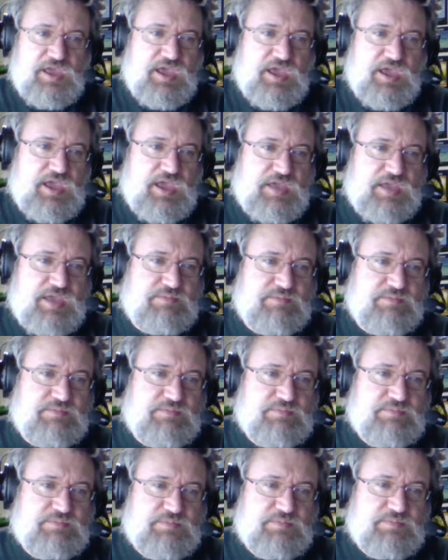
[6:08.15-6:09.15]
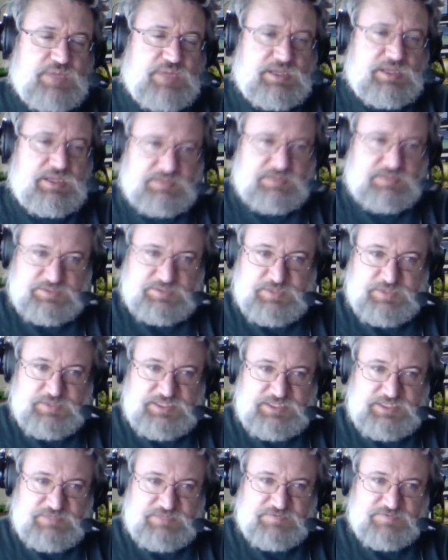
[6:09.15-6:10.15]
I expected
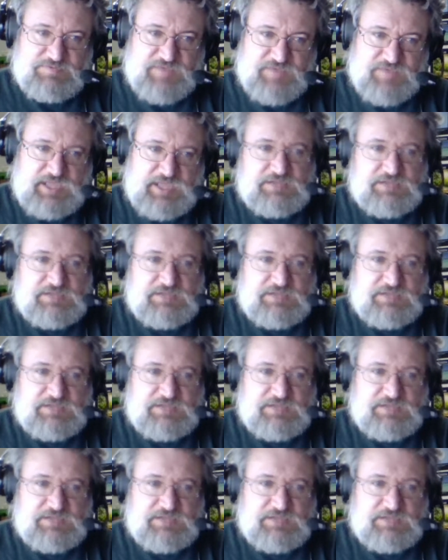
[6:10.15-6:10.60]
them to fight.